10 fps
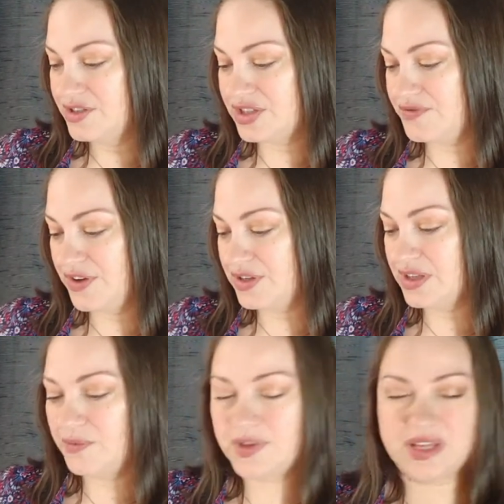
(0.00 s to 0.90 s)
just fell in
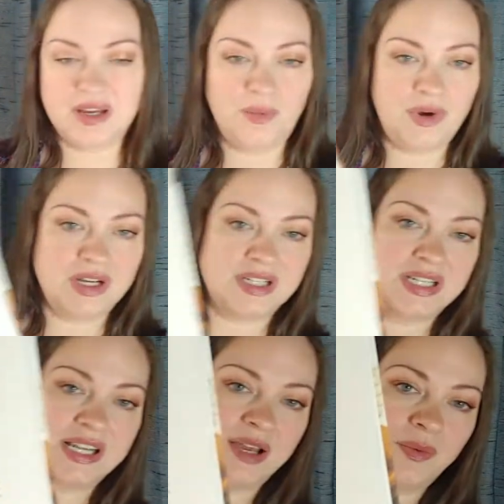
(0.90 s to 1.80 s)
love with it and wanted
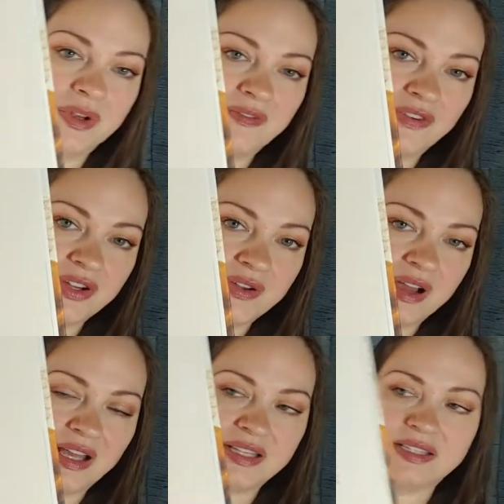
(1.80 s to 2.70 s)
to get one for you
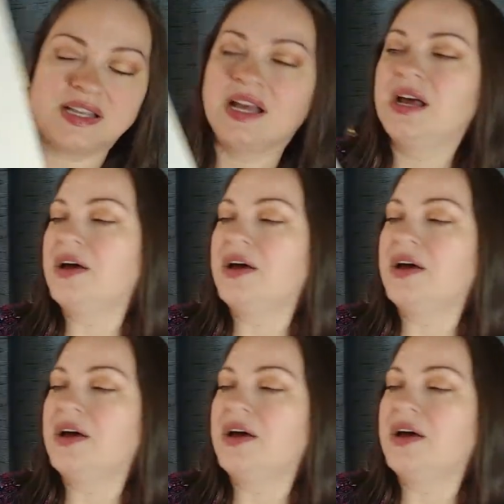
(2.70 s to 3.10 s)
guys.